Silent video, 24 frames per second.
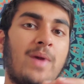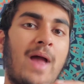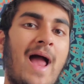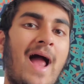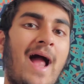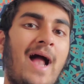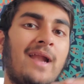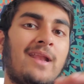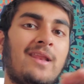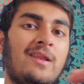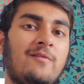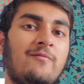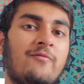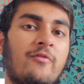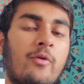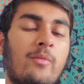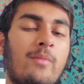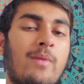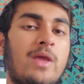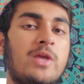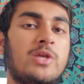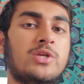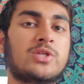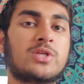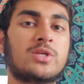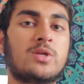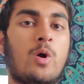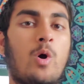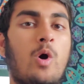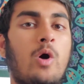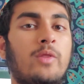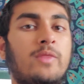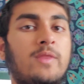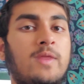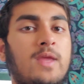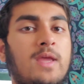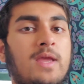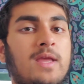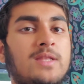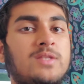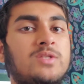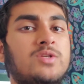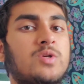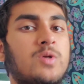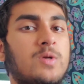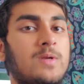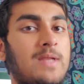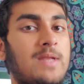bad information on the
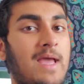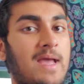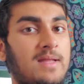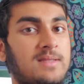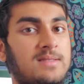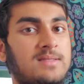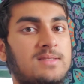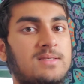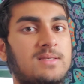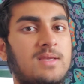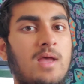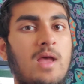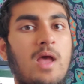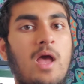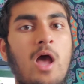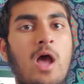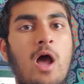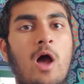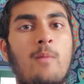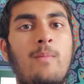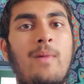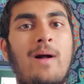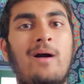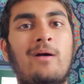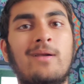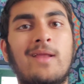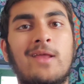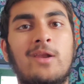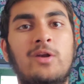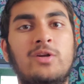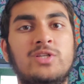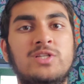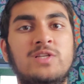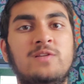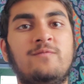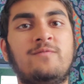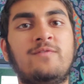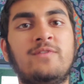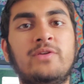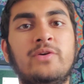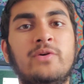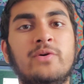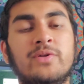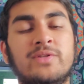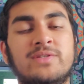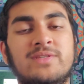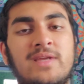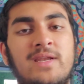internet about energy
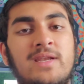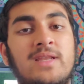fields.